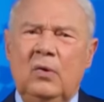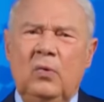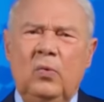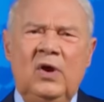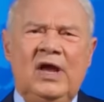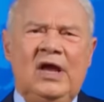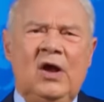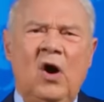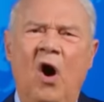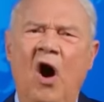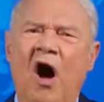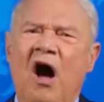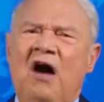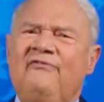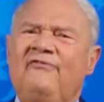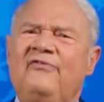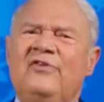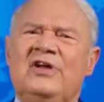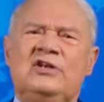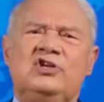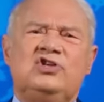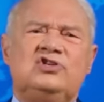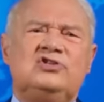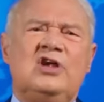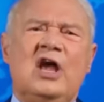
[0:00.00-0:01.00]
We
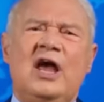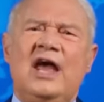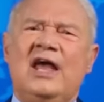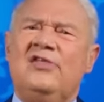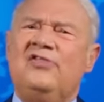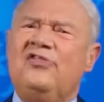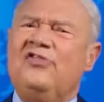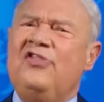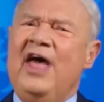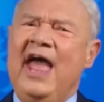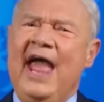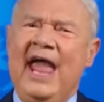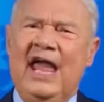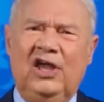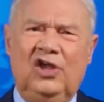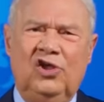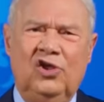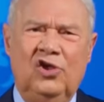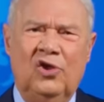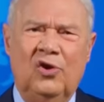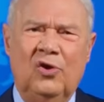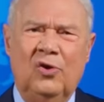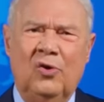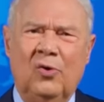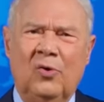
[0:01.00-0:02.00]
often say thank
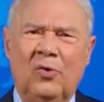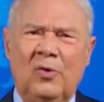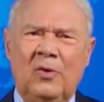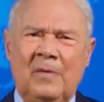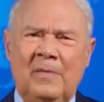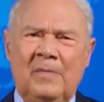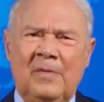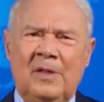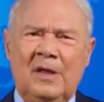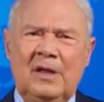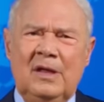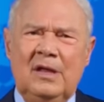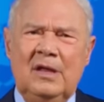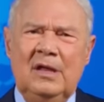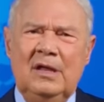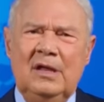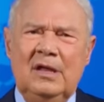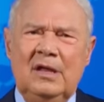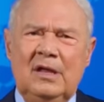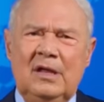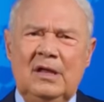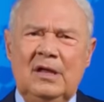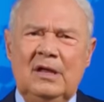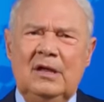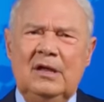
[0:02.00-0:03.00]
you,
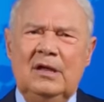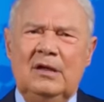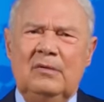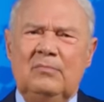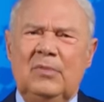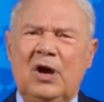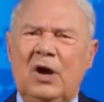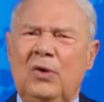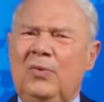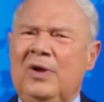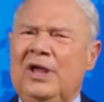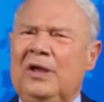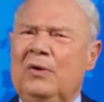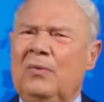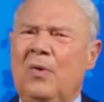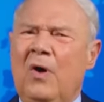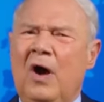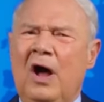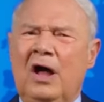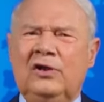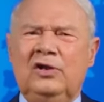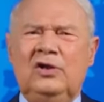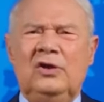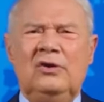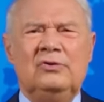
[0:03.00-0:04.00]
but we
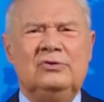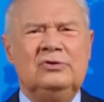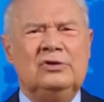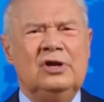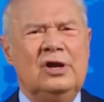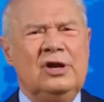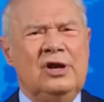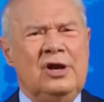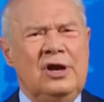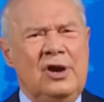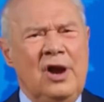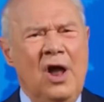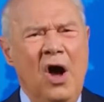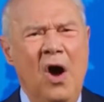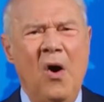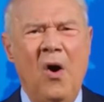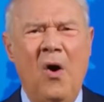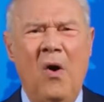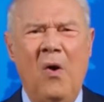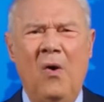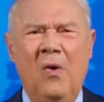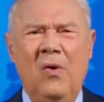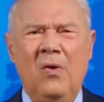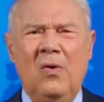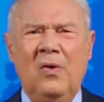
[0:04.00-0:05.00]
want you to
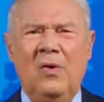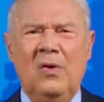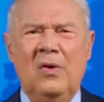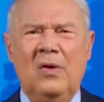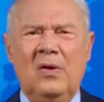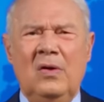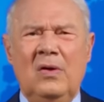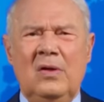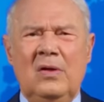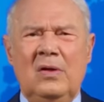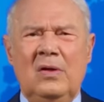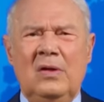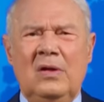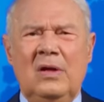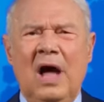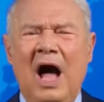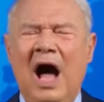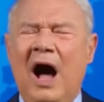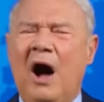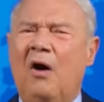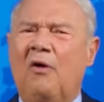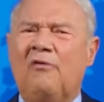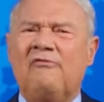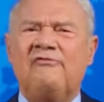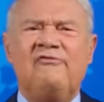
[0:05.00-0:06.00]
know
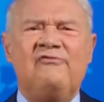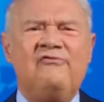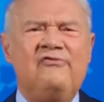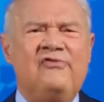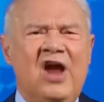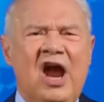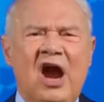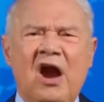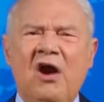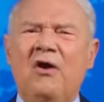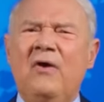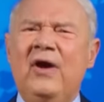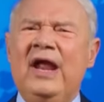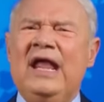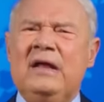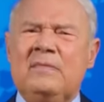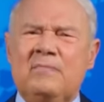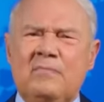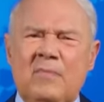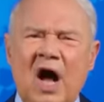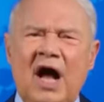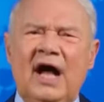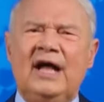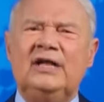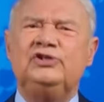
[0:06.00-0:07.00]
how very
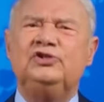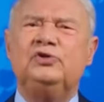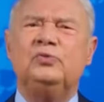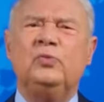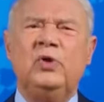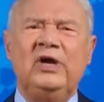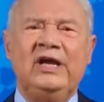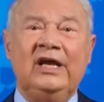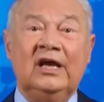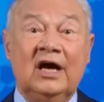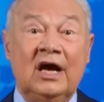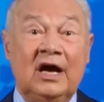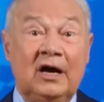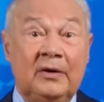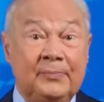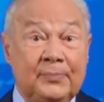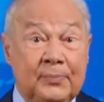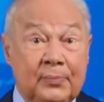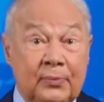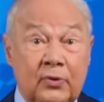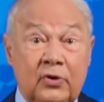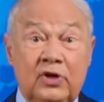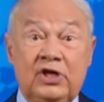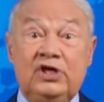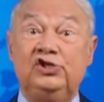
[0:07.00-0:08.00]
much we
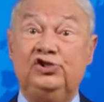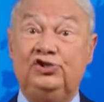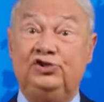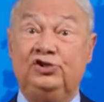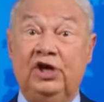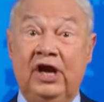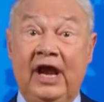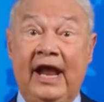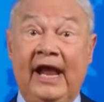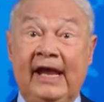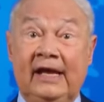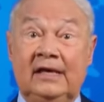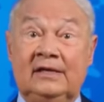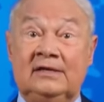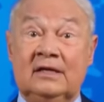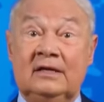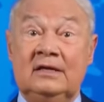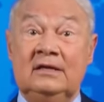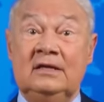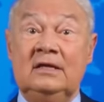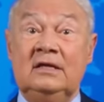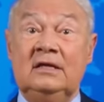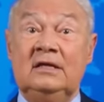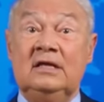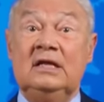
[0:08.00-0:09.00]
appreciate
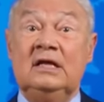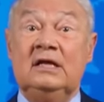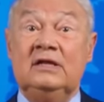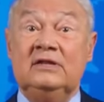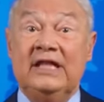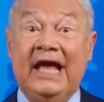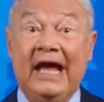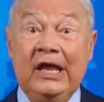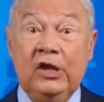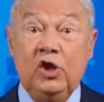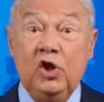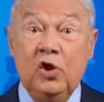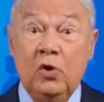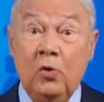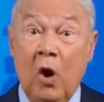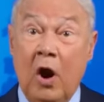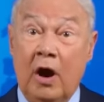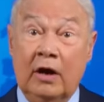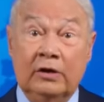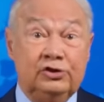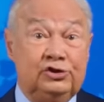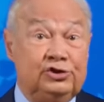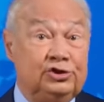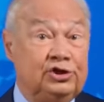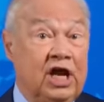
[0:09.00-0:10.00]
that you
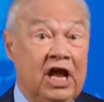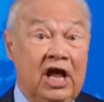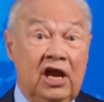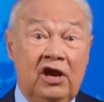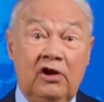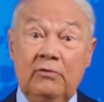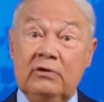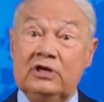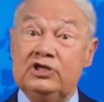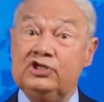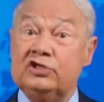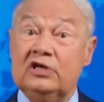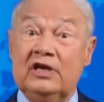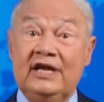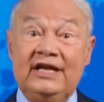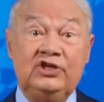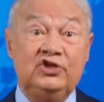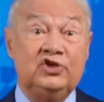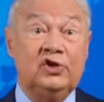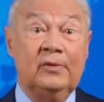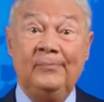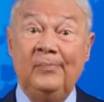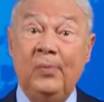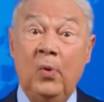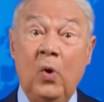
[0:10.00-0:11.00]
are generously
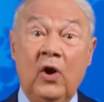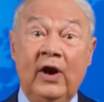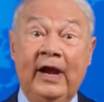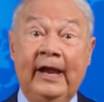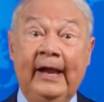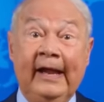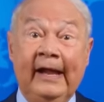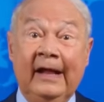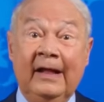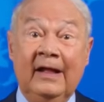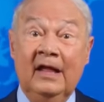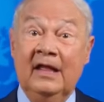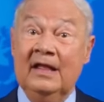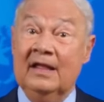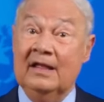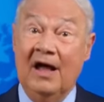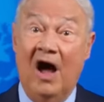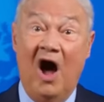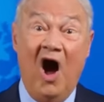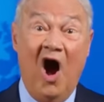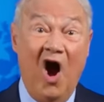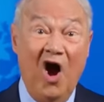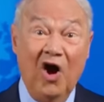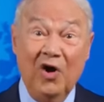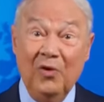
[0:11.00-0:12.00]
supporting
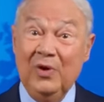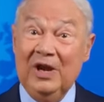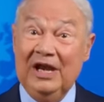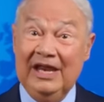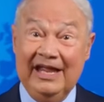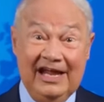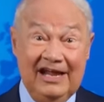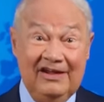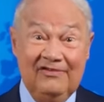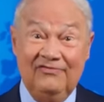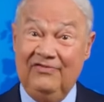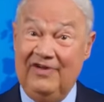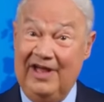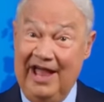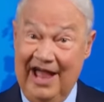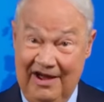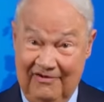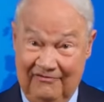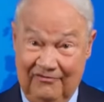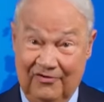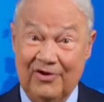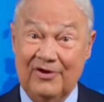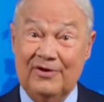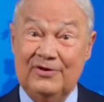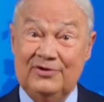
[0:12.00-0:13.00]
our relief
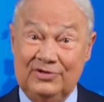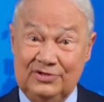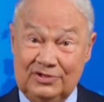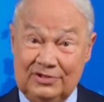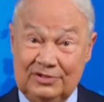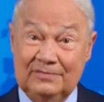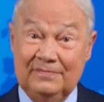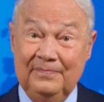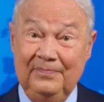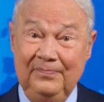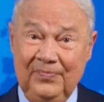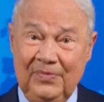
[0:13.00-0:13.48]
efforts.